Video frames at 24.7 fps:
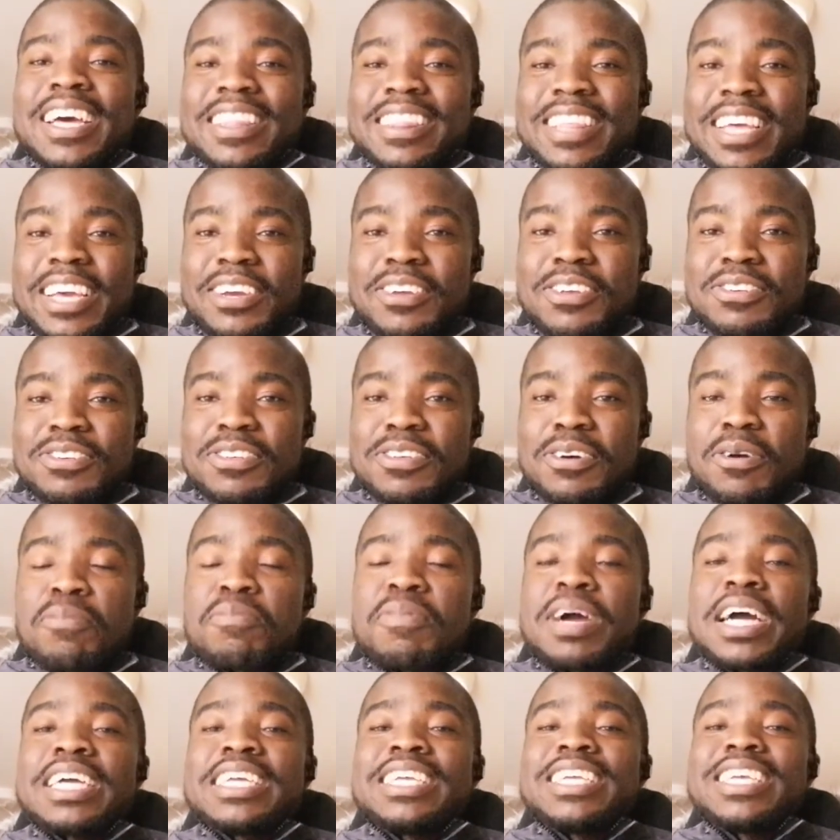Thank you so
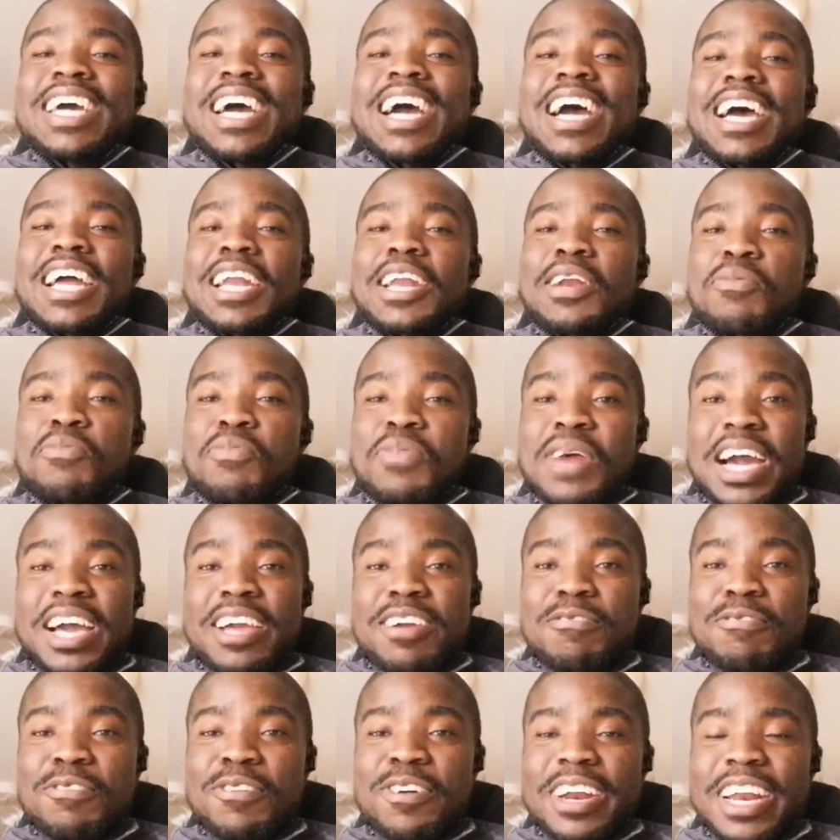much, and
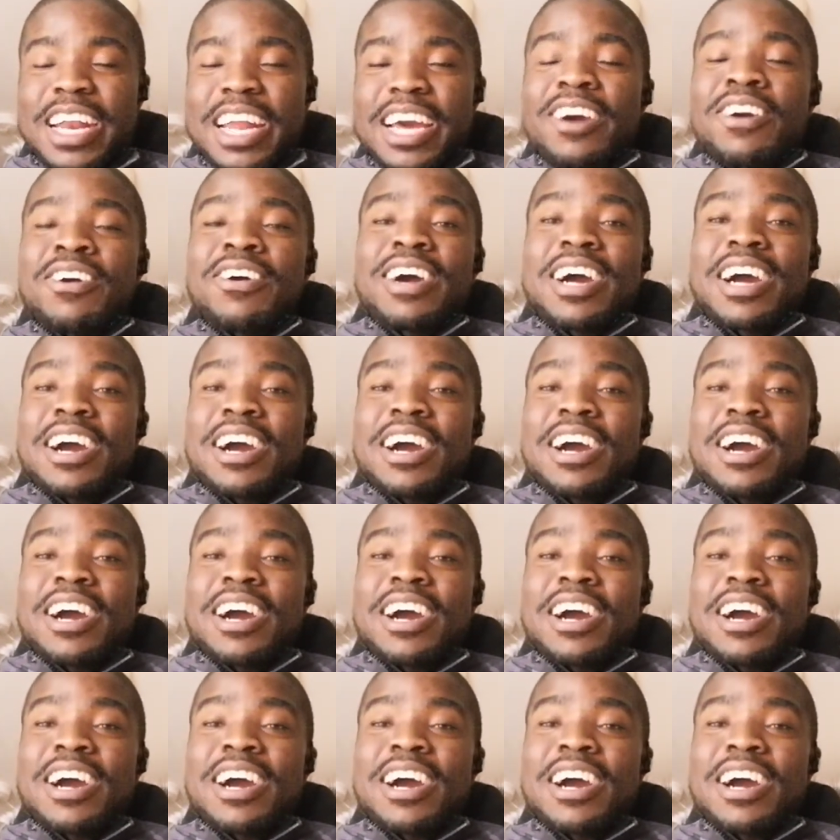bye for now.